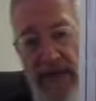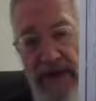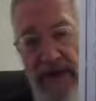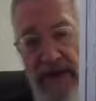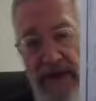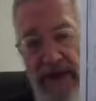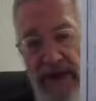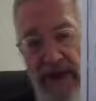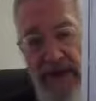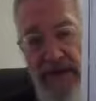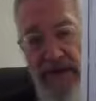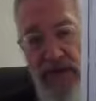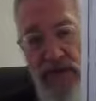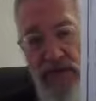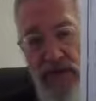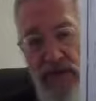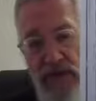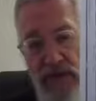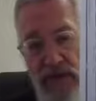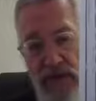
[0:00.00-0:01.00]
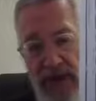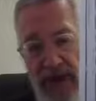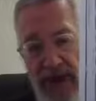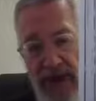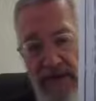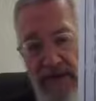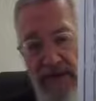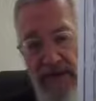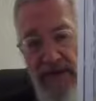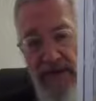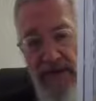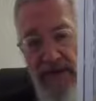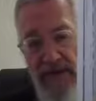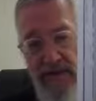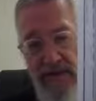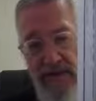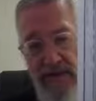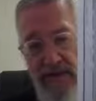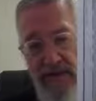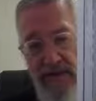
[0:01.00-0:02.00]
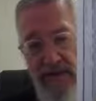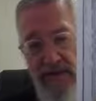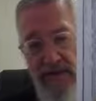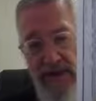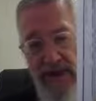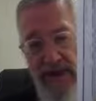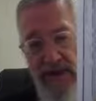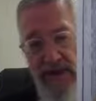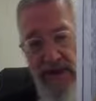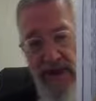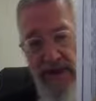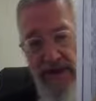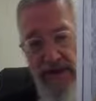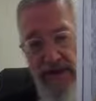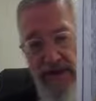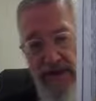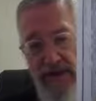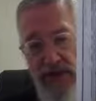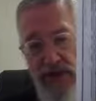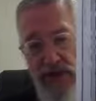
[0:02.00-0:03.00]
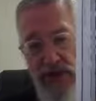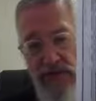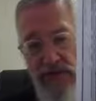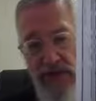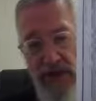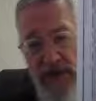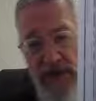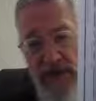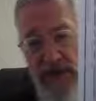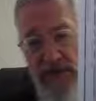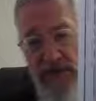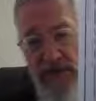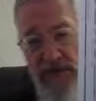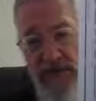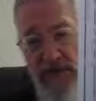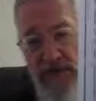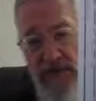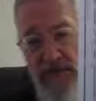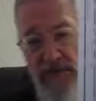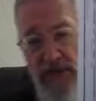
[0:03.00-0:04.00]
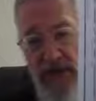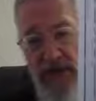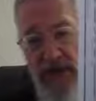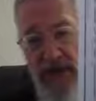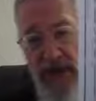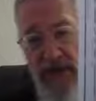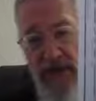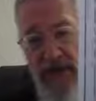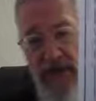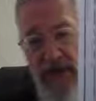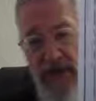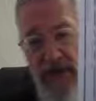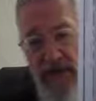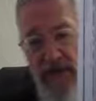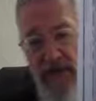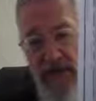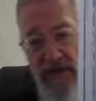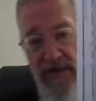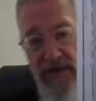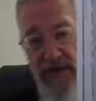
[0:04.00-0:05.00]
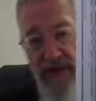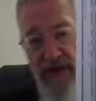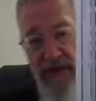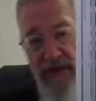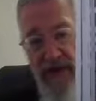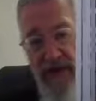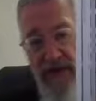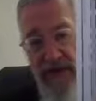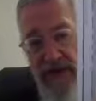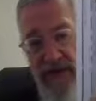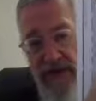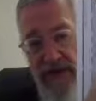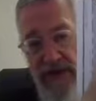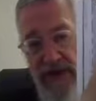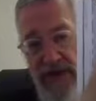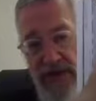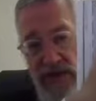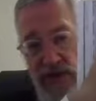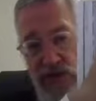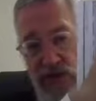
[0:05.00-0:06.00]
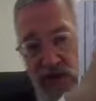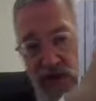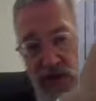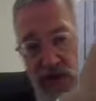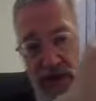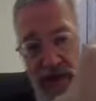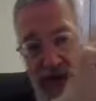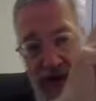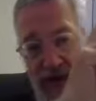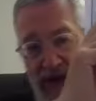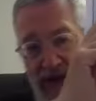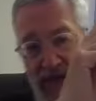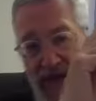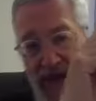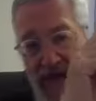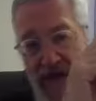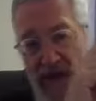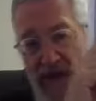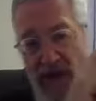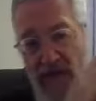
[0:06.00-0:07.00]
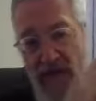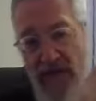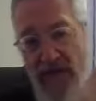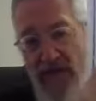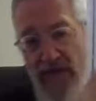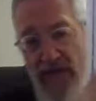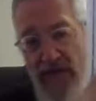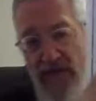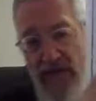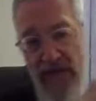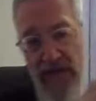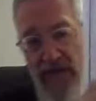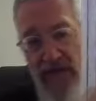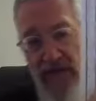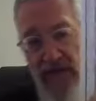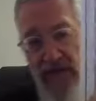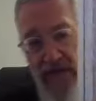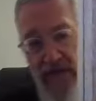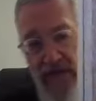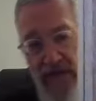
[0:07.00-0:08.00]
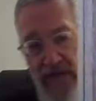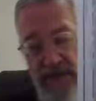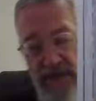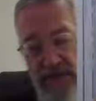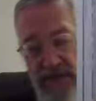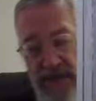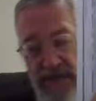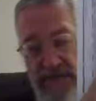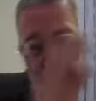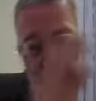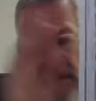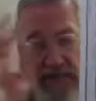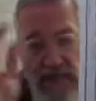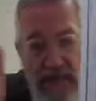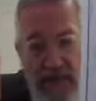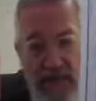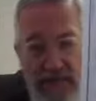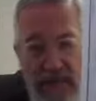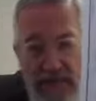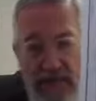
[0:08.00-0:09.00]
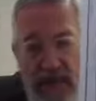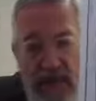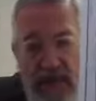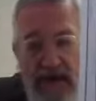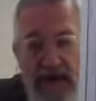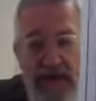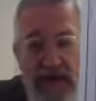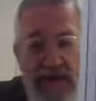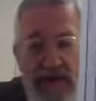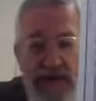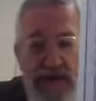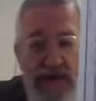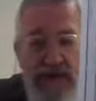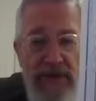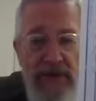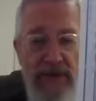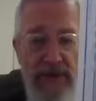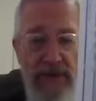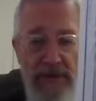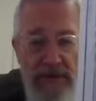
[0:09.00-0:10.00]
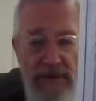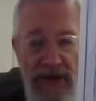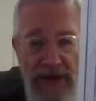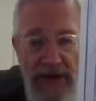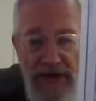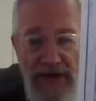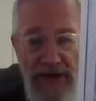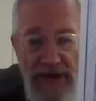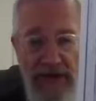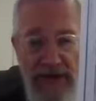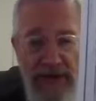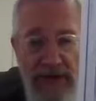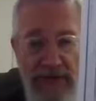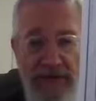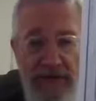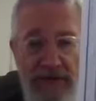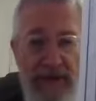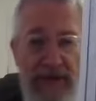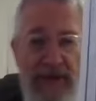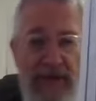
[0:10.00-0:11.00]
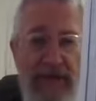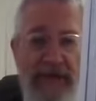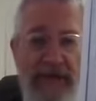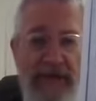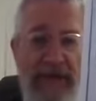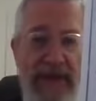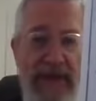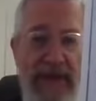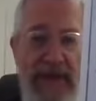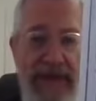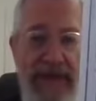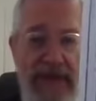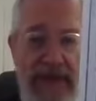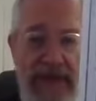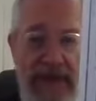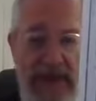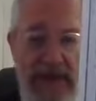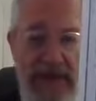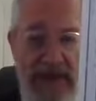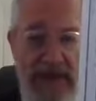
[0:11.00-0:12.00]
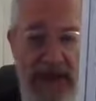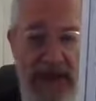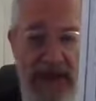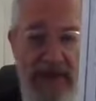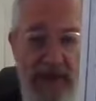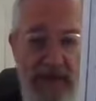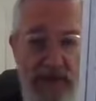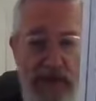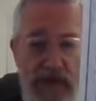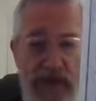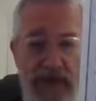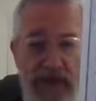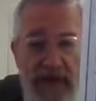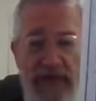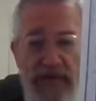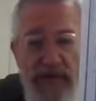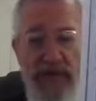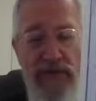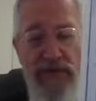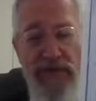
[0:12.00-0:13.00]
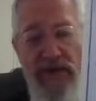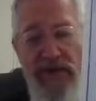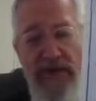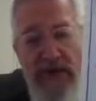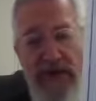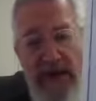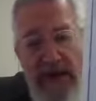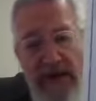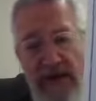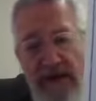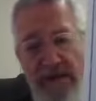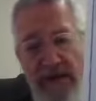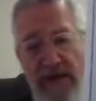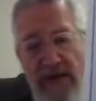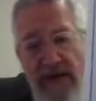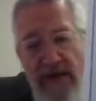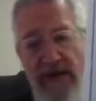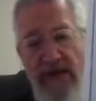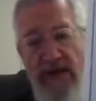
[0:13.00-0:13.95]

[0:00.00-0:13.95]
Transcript: begins when you enter this structure through Shar Nicanor. This is called Azaro. This, remember, there are three Machanos. Machane Yisrael is inside the wall of Yerushalayim.